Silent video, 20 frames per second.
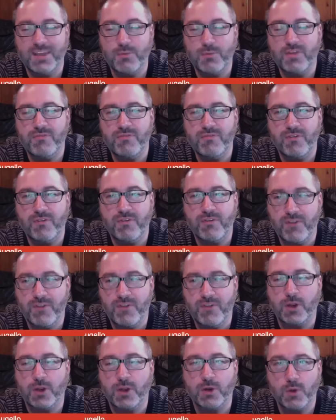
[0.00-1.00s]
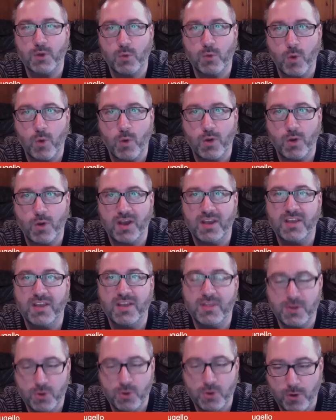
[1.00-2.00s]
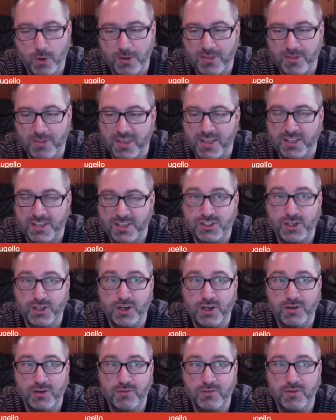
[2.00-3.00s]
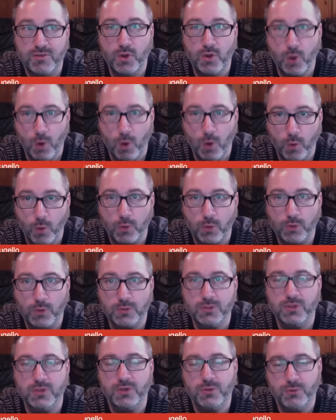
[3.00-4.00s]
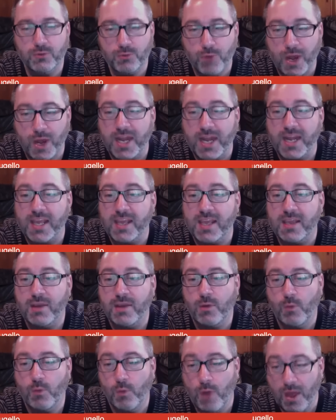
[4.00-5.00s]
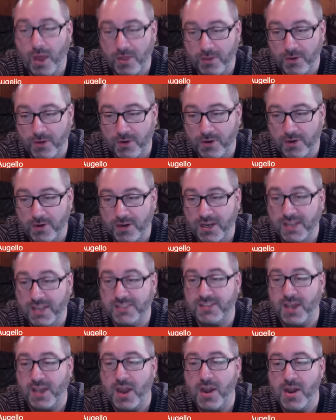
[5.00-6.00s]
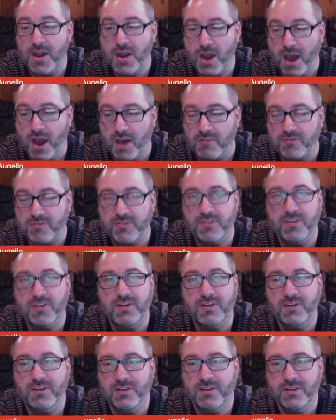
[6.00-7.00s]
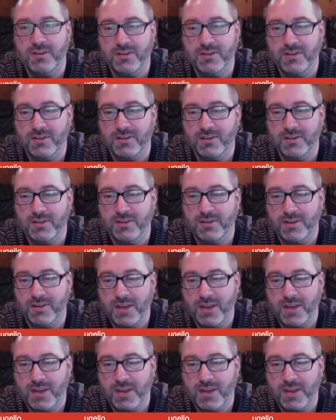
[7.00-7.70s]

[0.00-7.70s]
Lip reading: fulfilled our quota in the Northeast of cold, rainy weather. It's enough. You know,